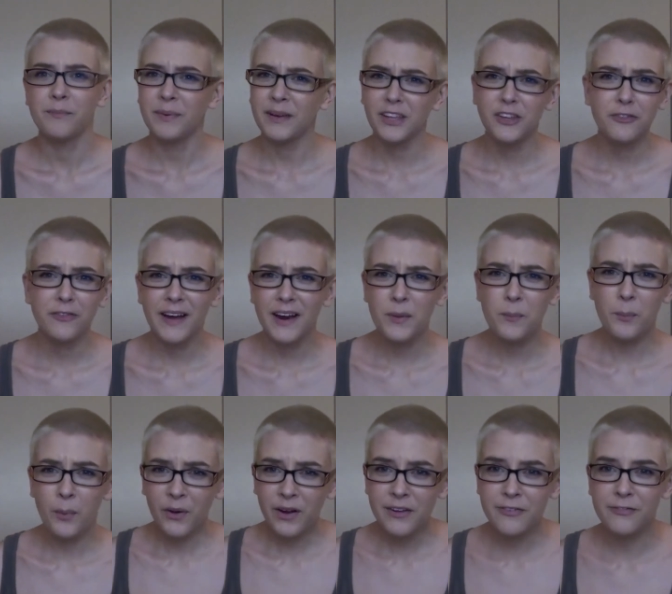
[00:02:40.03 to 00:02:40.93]
but you've had a
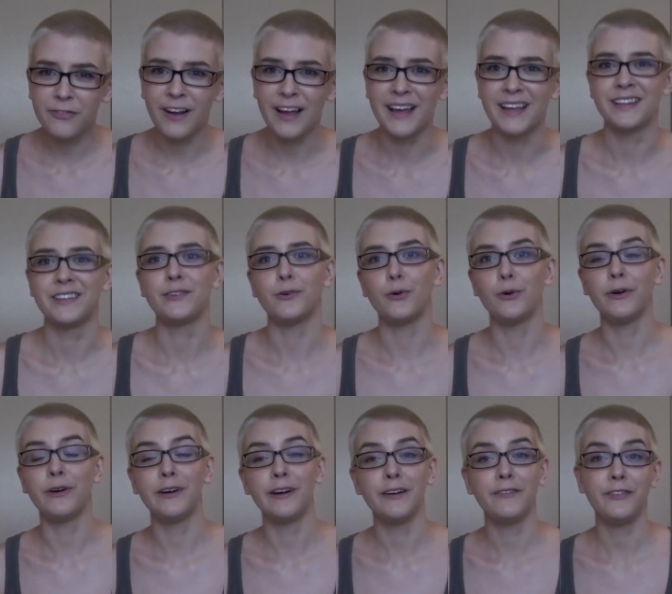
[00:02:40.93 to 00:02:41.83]
boyfriend.
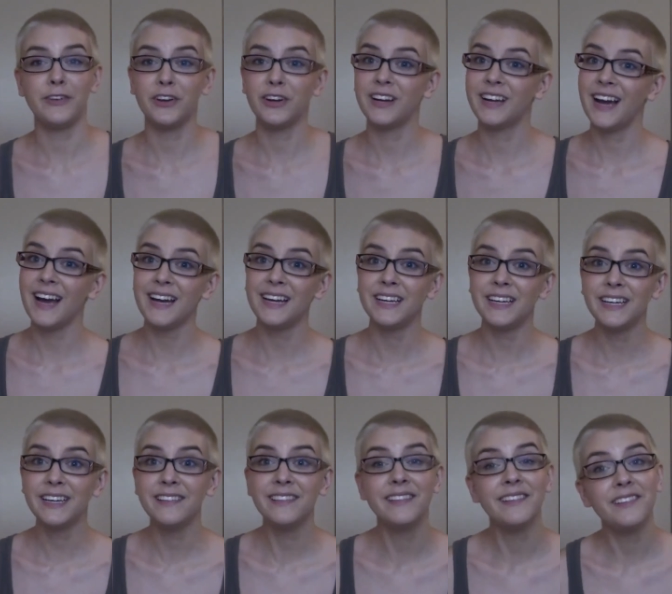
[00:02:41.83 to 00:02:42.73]
Or if you're a
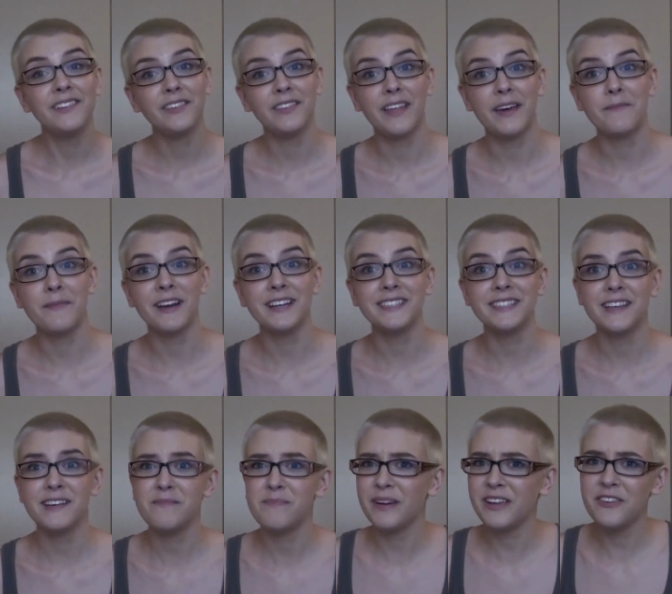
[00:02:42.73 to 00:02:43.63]
guy, they might
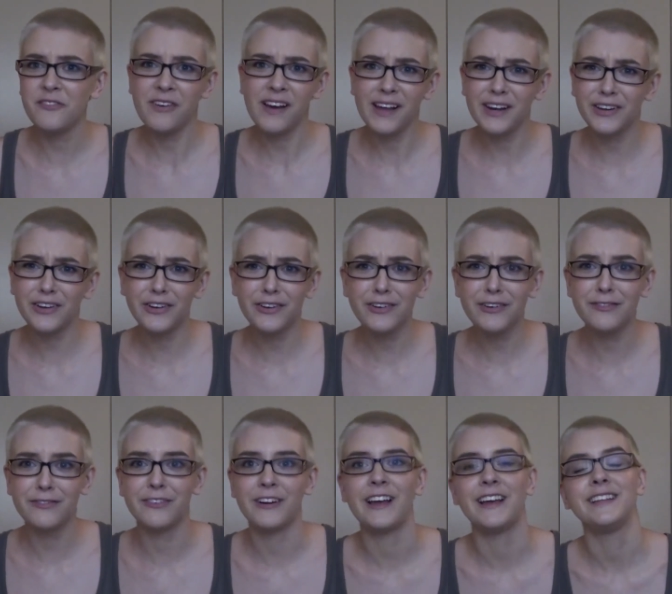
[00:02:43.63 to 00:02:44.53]
say, but you've had a
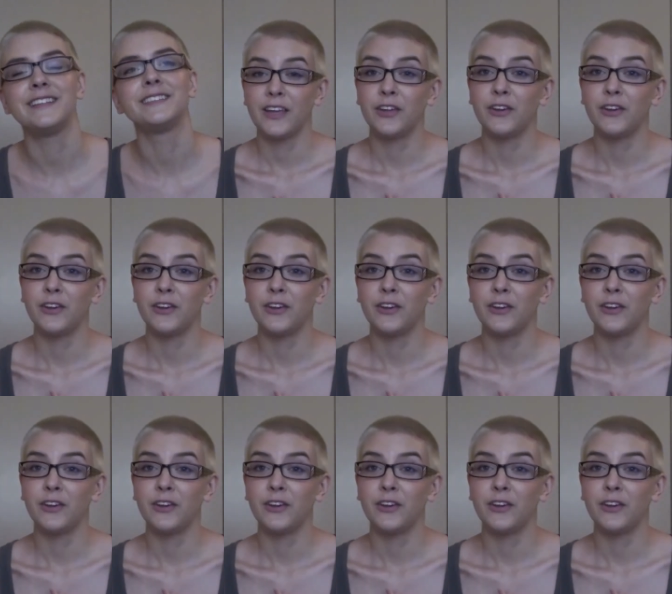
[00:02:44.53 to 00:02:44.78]
girlfriend.